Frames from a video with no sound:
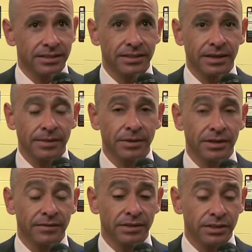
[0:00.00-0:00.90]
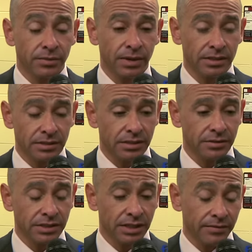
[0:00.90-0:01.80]
Uh, I believe that if she runs, uh,
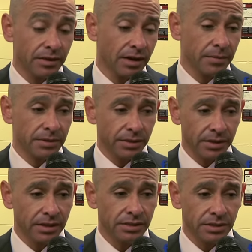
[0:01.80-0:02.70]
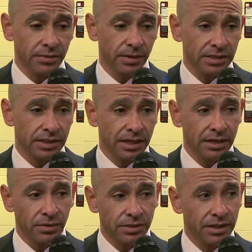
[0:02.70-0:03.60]
she's given the opportunity, and she runs like I
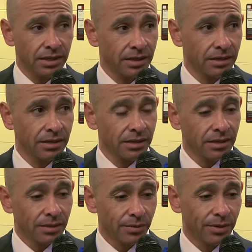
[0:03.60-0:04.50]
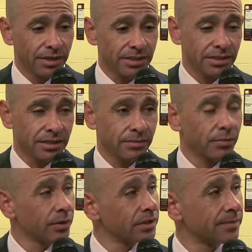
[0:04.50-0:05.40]
know she can. We're going to see
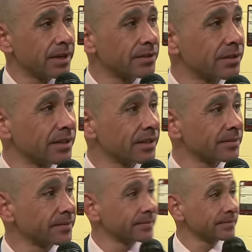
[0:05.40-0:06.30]
something really special today.